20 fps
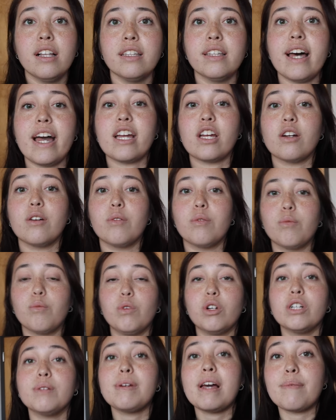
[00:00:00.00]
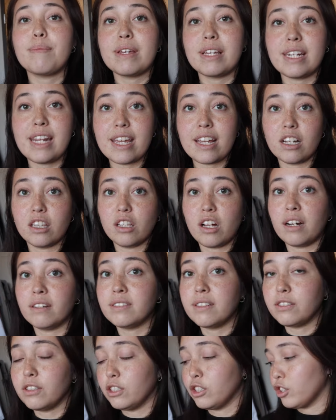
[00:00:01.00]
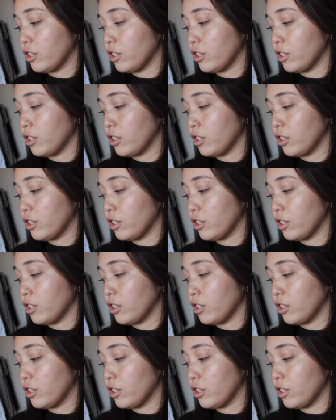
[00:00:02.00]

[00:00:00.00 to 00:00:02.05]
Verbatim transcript: Like, we're going to be taking a lot of stuff to the